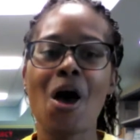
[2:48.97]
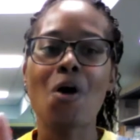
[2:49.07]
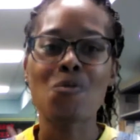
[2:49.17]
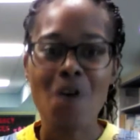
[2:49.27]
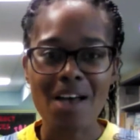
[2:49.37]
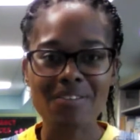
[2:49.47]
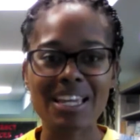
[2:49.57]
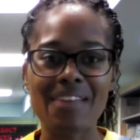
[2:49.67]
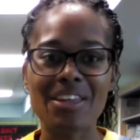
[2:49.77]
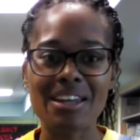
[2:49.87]

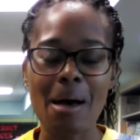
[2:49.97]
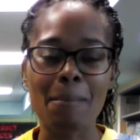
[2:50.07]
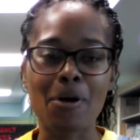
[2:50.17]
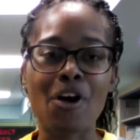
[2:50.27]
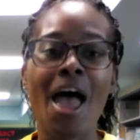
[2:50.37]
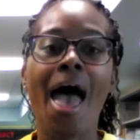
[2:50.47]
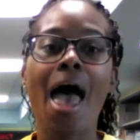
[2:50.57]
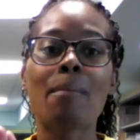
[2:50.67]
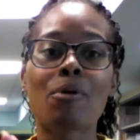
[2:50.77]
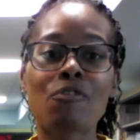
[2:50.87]
arriving at the number,
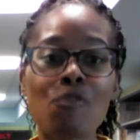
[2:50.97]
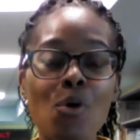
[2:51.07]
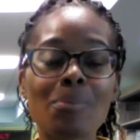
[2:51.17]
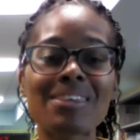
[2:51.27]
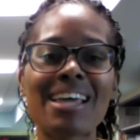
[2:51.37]
and performing